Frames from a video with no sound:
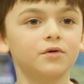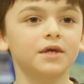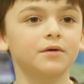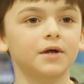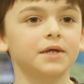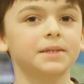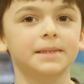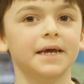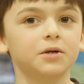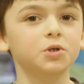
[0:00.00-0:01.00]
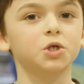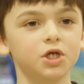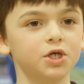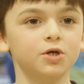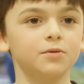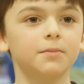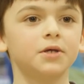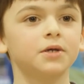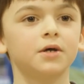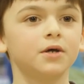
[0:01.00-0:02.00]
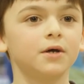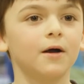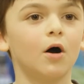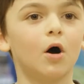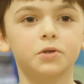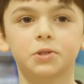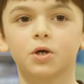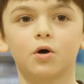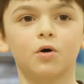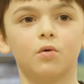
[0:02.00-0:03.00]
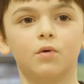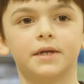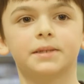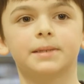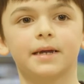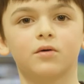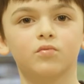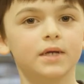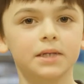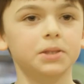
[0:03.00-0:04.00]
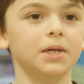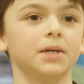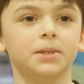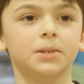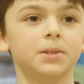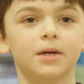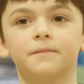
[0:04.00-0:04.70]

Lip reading: only when it's the energy cubes, also when it's like recess,